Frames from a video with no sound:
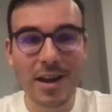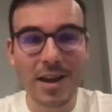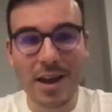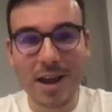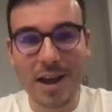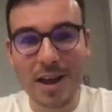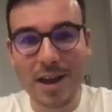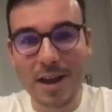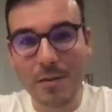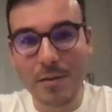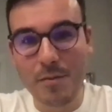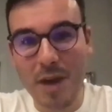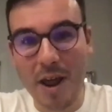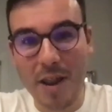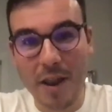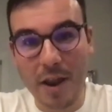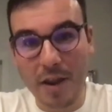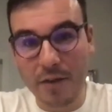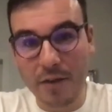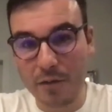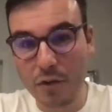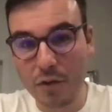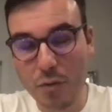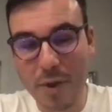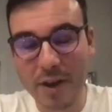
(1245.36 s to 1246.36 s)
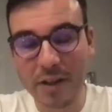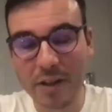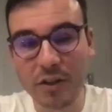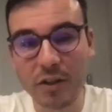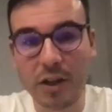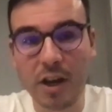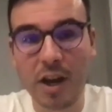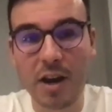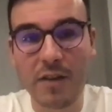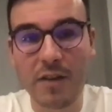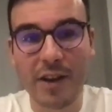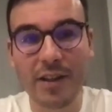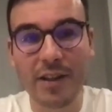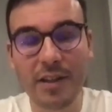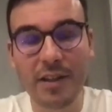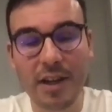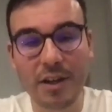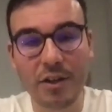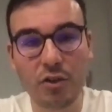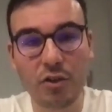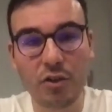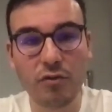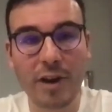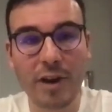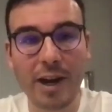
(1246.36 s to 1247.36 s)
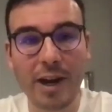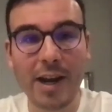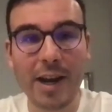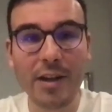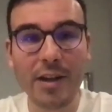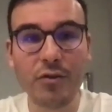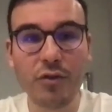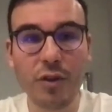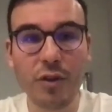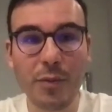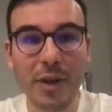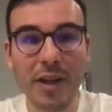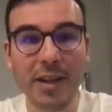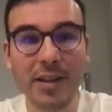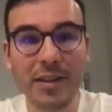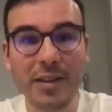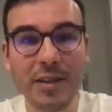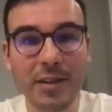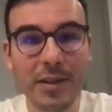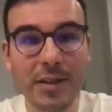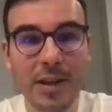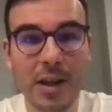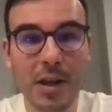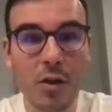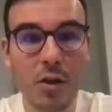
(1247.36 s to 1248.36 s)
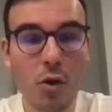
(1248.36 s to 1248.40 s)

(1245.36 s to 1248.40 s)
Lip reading: And you mentioned kind of international regulatory pieces,